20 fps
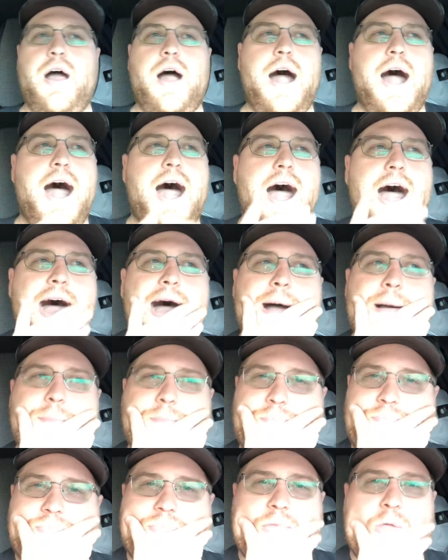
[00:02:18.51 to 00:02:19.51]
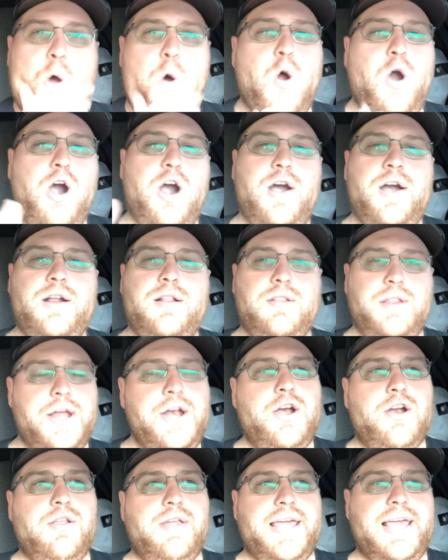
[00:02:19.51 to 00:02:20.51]
Um, or
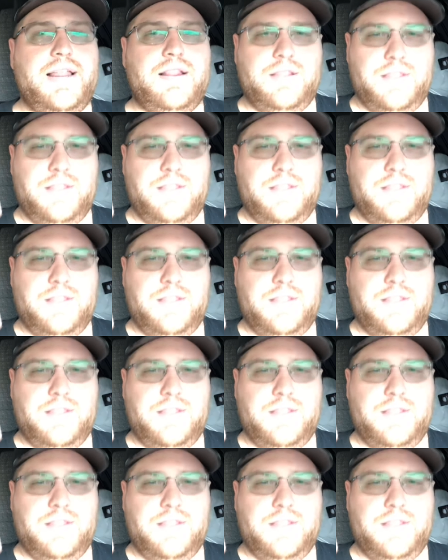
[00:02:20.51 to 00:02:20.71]
literally